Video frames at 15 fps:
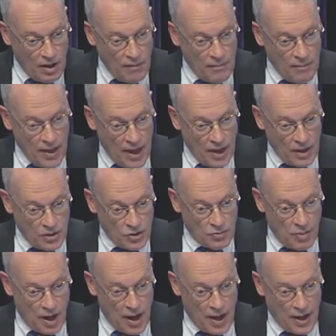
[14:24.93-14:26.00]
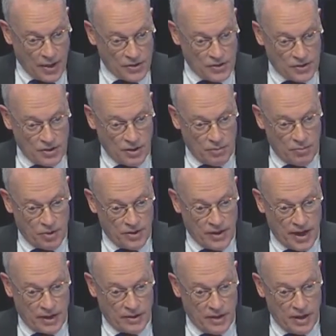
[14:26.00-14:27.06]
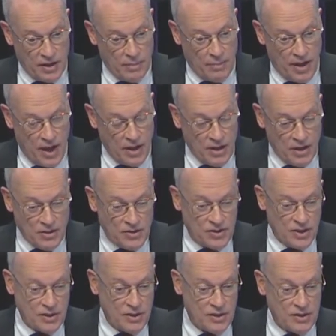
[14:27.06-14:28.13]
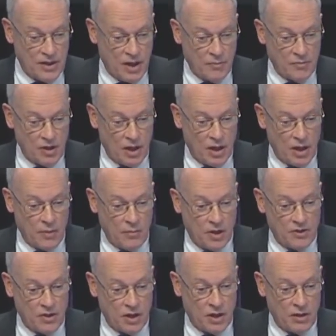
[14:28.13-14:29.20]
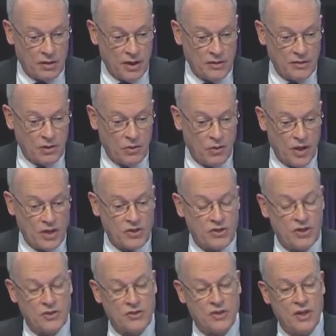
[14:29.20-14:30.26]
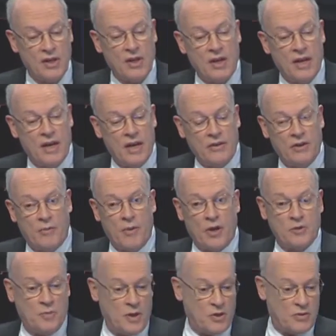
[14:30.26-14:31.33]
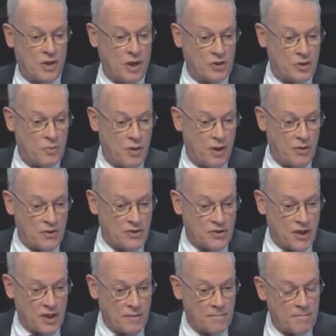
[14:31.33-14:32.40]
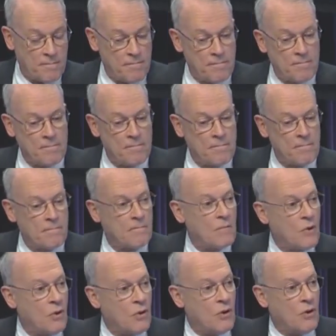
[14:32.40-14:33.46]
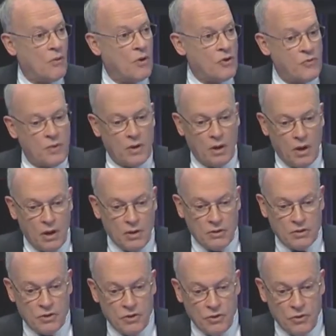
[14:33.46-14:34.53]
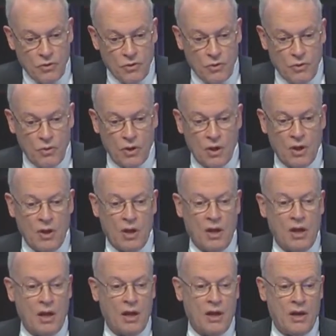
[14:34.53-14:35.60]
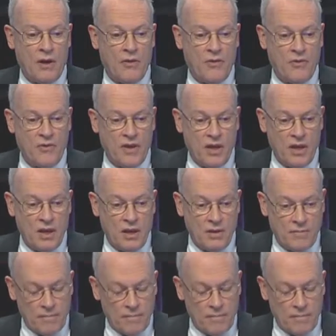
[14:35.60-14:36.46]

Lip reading: manage bias, protect independence at the same time, articulate the questions, and there must be transparency. With regard to the